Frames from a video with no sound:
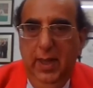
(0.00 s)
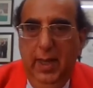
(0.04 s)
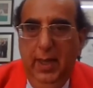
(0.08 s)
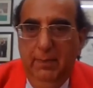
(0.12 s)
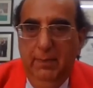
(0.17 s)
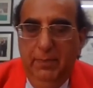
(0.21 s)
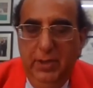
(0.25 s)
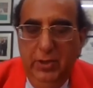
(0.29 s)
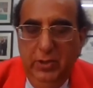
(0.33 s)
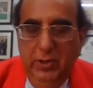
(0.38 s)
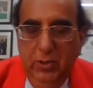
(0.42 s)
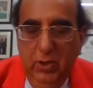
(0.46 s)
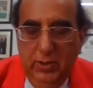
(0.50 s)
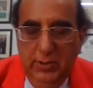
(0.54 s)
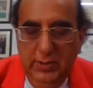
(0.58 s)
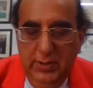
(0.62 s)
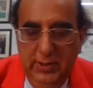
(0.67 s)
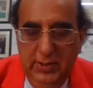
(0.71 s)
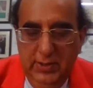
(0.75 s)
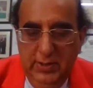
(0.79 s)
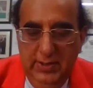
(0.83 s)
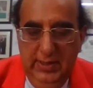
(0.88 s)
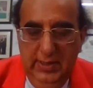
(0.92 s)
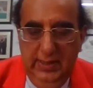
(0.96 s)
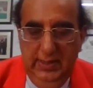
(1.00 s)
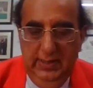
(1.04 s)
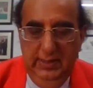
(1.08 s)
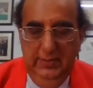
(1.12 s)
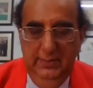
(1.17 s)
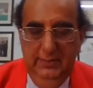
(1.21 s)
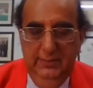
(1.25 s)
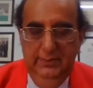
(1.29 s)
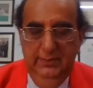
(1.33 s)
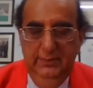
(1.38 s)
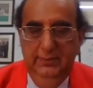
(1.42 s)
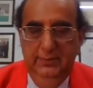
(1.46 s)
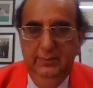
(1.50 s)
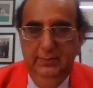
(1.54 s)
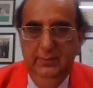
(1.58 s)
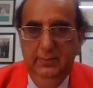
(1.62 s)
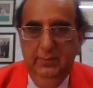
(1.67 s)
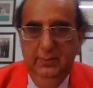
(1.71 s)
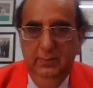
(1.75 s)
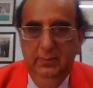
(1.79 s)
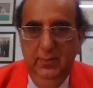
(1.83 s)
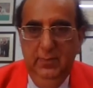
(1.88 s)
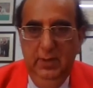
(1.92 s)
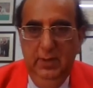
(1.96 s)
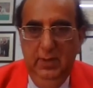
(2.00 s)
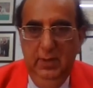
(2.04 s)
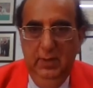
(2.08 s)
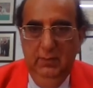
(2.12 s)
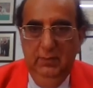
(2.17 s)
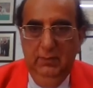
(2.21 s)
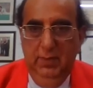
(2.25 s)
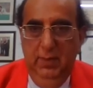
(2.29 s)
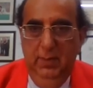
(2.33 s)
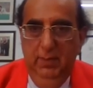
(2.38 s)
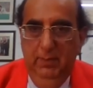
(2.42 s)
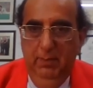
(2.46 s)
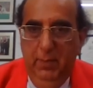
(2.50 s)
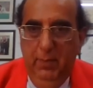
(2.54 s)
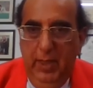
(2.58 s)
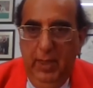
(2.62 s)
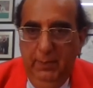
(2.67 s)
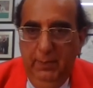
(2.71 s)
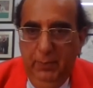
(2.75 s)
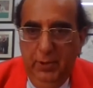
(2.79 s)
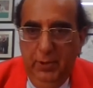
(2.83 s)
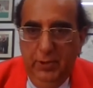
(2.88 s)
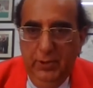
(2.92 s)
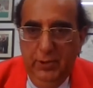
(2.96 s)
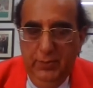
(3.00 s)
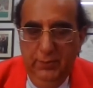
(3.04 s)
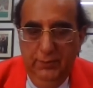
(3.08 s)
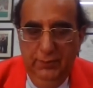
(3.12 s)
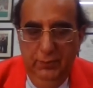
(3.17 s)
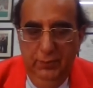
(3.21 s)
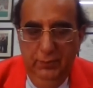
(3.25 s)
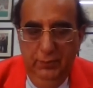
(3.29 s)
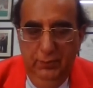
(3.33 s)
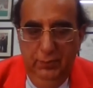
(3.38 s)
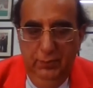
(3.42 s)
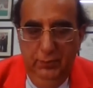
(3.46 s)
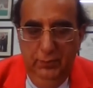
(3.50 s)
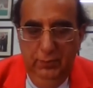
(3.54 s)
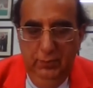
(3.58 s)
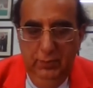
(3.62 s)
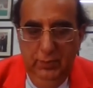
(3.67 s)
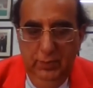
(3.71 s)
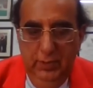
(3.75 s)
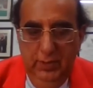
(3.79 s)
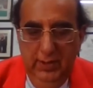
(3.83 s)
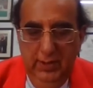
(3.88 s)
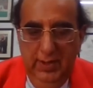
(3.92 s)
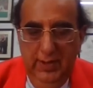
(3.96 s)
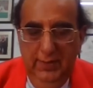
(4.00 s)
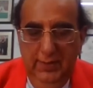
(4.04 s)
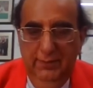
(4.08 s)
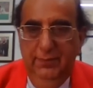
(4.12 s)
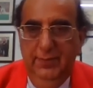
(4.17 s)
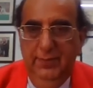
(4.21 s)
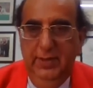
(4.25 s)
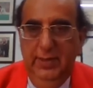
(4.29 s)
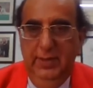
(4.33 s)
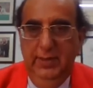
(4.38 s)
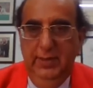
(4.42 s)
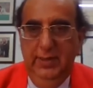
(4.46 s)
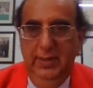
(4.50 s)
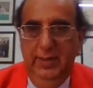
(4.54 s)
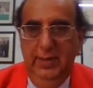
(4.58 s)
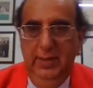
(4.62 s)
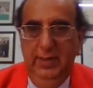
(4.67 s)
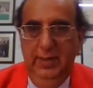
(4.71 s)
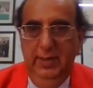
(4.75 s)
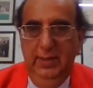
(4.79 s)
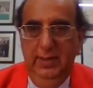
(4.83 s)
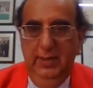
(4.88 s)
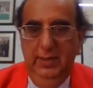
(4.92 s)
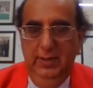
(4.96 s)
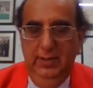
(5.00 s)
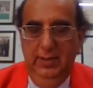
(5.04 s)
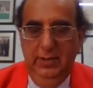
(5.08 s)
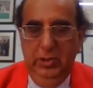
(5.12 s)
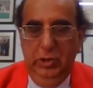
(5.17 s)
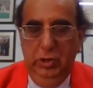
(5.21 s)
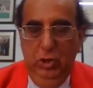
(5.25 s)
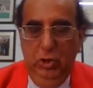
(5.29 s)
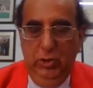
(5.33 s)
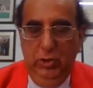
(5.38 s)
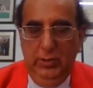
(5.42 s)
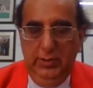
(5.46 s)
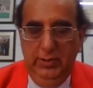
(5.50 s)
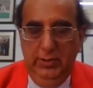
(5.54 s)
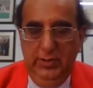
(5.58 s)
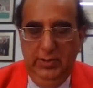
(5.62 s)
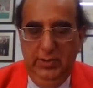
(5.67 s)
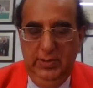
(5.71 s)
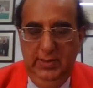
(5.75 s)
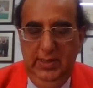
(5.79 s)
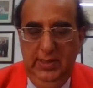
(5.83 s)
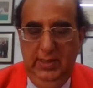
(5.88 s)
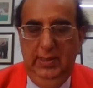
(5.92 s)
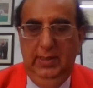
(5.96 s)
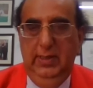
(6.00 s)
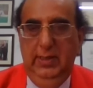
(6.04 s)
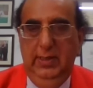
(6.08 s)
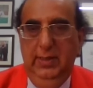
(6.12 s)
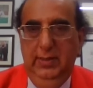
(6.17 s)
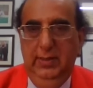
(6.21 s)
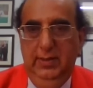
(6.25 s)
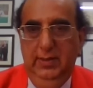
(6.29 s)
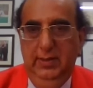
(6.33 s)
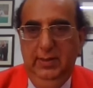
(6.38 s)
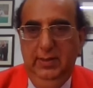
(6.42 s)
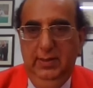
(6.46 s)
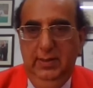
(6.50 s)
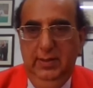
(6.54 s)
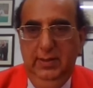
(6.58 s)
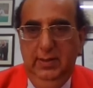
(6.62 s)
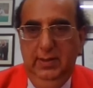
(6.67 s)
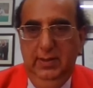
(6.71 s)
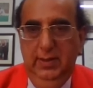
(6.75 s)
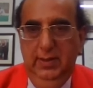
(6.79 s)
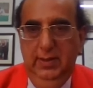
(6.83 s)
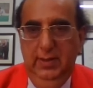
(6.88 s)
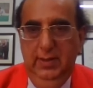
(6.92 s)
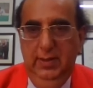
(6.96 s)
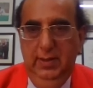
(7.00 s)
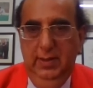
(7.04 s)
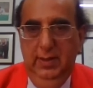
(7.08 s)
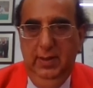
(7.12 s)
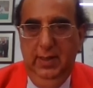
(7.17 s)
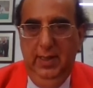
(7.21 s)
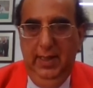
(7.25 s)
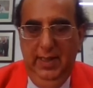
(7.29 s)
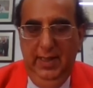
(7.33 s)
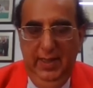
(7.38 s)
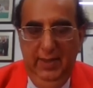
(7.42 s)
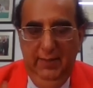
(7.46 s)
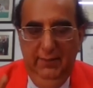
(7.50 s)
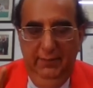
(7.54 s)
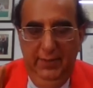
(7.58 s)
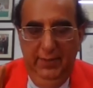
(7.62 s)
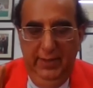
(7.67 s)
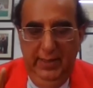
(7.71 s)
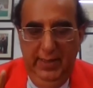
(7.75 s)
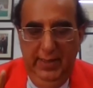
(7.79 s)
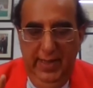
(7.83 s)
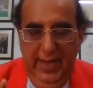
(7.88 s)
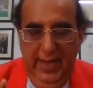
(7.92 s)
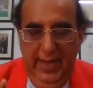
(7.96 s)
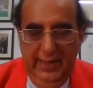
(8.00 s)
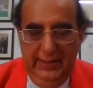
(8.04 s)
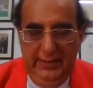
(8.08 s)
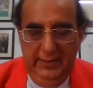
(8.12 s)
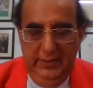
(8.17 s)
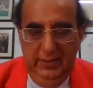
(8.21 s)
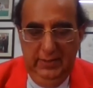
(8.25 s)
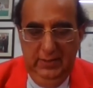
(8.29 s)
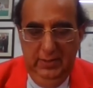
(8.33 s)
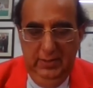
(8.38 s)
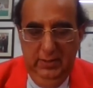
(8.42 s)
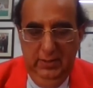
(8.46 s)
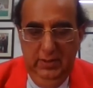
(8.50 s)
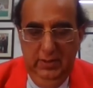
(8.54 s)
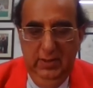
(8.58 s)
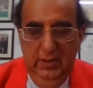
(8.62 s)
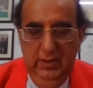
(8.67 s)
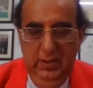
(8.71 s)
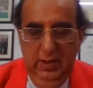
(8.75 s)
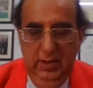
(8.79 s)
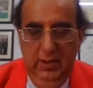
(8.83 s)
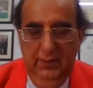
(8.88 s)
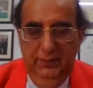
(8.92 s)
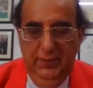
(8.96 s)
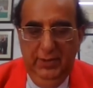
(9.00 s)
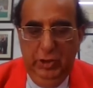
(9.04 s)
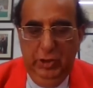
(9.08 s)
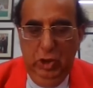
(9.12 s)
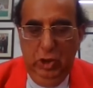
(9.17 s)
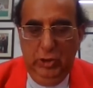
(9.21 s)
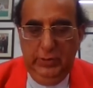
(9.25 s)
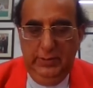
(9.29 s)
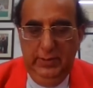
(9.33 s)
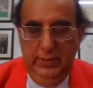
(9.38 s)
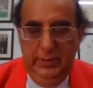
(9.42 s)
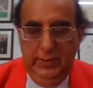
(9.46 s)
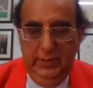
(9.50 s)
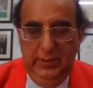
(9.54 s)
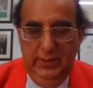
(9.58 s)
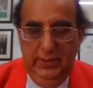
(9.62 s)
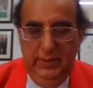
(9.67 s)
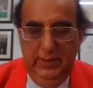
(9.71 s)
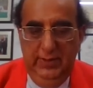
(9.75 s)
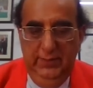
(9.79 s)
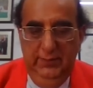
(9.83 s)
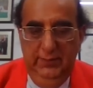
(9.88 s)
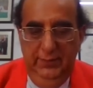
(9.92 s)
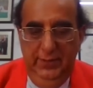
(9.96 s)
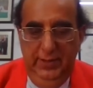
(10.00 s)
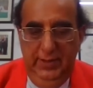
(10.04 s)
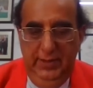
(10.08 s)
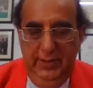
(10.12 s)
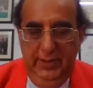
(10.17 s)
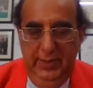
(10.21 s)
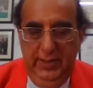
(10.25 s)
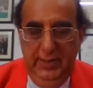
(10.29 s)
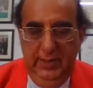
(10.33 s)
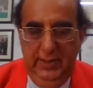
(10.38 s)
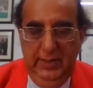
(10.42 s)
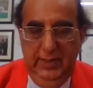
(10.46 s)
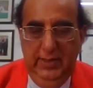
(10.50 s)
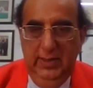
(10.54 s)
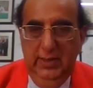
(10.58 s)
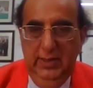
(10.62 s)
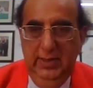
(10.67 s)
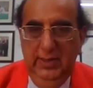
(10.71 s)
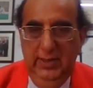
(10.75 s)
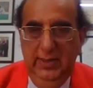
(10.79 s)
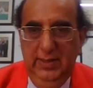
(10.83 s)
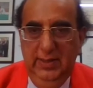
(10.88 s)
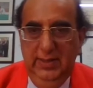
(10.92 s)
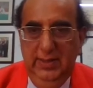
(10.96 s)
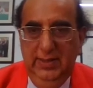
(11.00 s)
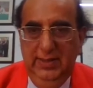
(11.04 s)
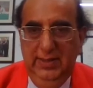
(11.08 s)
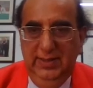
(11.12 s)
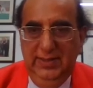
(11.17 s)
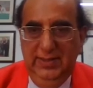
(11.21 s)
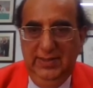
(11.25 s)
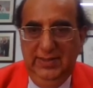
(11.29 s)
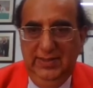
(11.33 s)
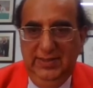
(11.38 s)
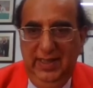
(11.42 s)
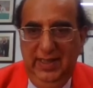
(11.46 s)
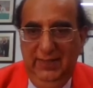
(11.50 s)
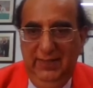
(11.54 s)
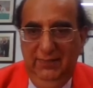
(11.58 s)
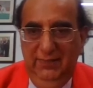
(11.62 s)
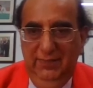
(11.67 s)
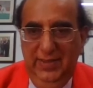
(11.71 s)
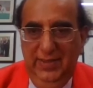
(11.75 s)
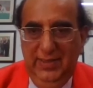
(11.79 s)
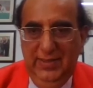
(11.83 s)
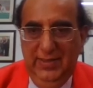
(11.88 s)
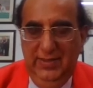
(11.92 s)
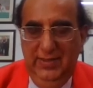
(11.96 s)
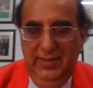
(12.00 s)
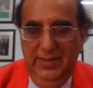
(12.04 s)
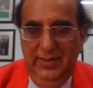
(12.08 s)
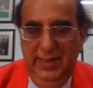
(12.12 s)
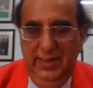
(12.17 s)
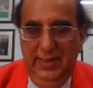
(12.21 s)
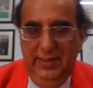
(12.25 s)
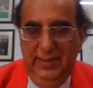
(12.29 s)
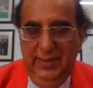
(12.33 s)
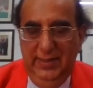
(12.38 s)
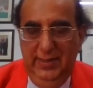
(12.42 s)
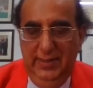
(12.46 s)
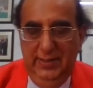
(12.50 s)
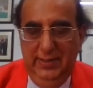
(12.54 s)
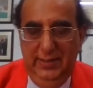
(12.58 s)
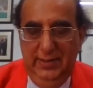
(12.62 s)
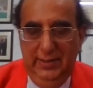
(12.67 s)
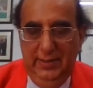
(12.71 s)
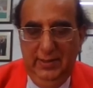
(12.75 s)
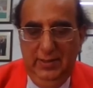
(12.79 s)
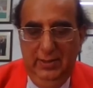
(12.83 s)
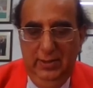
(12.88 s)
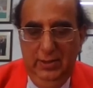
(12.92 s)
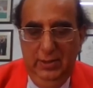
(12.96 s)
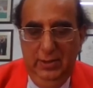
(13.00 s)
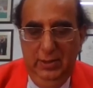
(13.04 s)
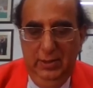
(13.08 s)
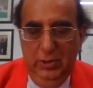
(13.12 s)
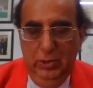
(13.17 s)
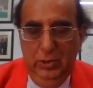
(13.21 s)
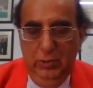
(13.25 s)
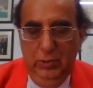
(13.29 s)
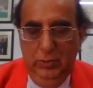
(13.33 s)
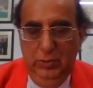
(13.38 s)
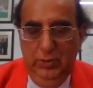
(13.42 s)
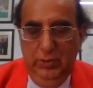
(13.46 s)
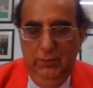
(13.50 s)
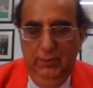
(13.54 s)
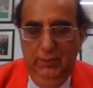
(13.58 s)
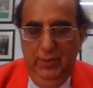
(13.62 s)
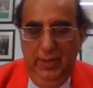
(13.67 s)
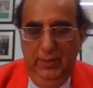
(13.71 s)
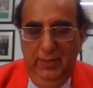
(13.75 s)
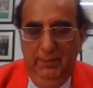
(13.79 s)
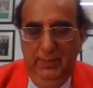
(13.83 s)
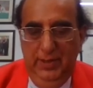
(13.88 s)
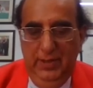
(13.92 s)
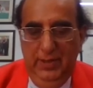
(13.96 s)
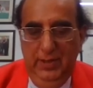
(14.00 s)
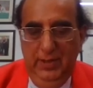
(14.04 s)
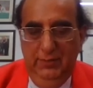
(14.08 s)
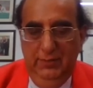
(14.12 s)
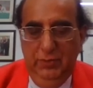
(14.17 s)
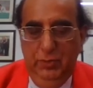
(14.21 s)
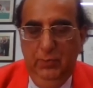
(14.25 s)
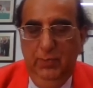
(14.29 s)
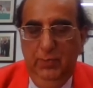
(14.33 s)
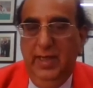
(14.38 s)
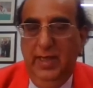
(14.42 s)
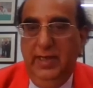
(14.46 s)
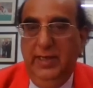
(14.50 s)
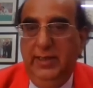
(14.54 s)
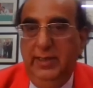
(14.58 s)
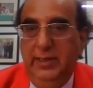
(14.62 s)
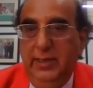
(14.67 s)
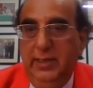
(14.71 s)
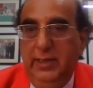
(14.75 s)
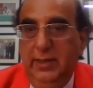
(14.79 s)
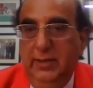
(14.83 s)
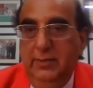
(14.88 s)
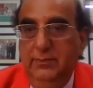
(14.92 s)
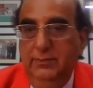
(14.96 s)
Happy Doctor's Day. From my point of view, every day is a doctor's day, and every act of a doctor every day is selflessly dedicated to the well-being of humanity.